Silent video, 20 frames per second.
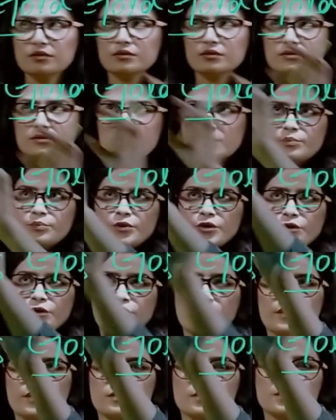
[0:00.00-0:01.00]
the
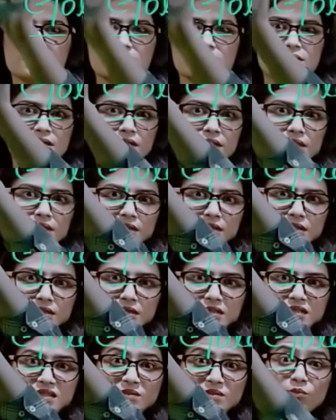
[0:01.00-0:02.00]
purine is a
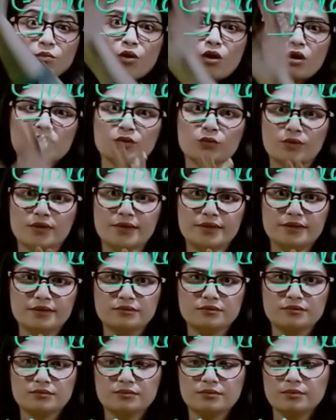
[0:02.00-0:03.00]
smaller word
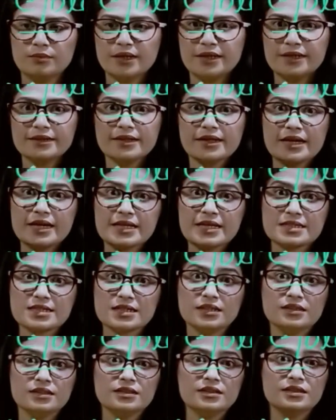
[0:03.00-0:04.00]
but has
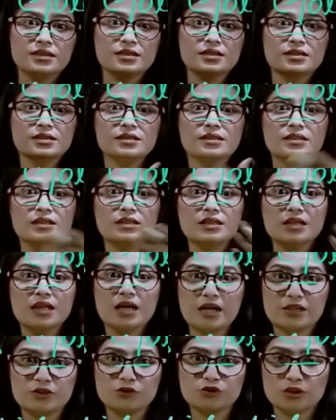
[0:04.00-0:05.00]
a
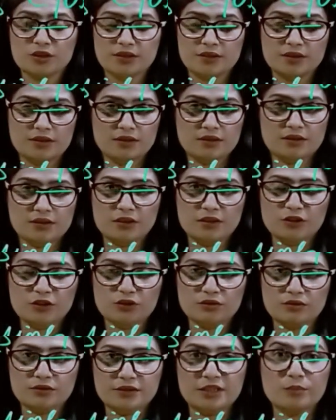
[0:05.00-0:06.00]
larger,
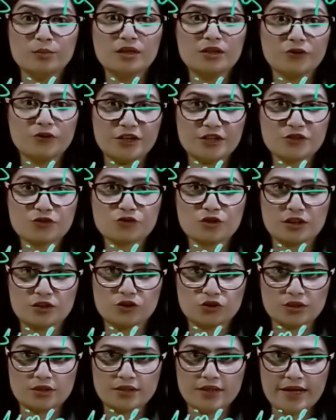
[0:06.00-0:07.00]
double ring
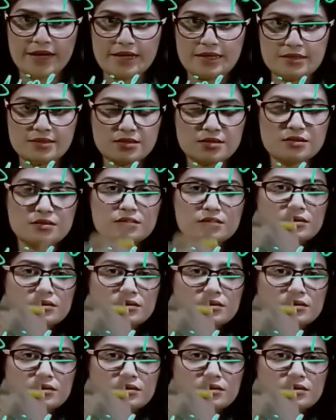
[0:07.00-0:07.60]
structure as